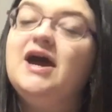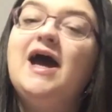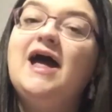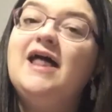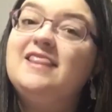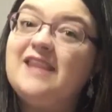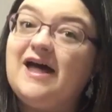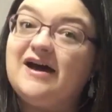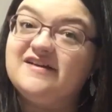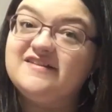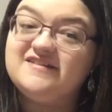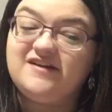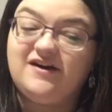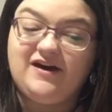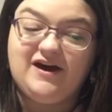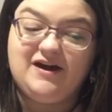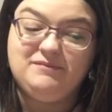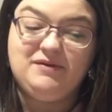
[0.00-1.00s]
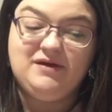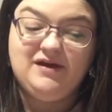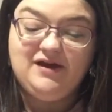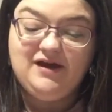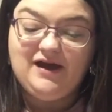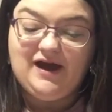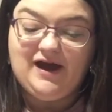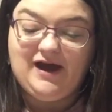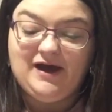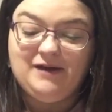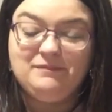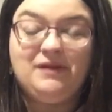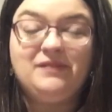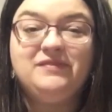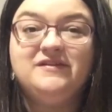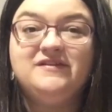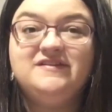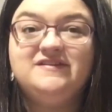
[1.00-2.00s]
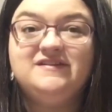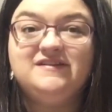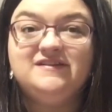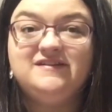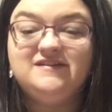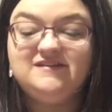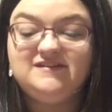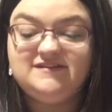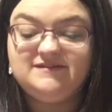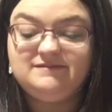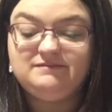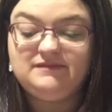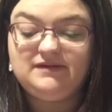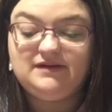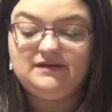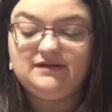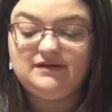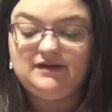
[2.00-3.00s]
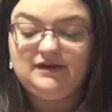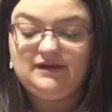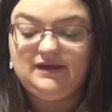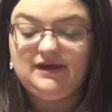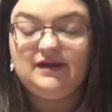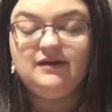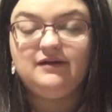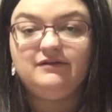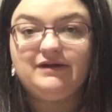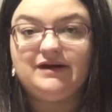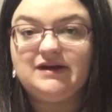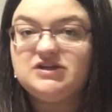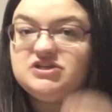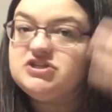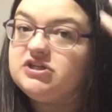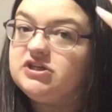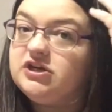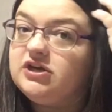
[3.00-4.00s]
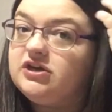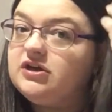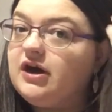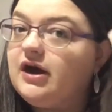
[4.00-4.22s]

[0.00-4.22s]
last time. This is again Gratitude.